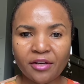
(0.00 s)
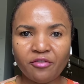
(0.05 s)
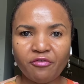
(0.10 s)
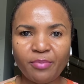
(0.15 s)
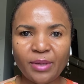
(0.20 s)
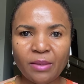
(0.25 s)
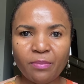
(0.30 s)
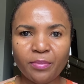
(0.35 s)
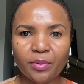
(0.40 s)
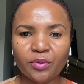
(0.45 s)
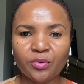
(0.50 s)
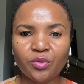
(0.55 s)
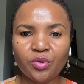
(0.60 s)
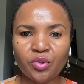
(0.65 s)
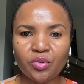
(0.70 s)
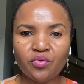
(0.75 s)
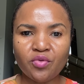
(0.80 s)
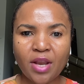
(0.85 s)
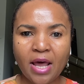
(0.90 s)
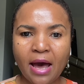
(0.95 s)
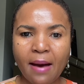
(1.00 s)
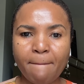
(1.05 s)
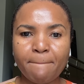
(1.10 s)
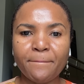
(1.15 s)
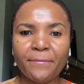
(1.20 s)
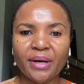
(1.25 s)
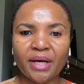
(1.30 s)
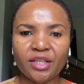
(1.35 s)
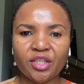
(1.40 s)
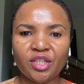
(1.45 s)
of people do not
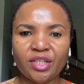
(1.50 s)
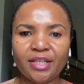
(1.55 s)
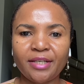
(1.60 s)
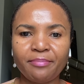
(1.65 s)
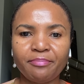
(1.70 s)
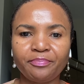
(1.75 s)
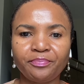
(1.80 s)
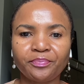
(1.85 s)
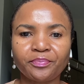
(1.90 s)
budget,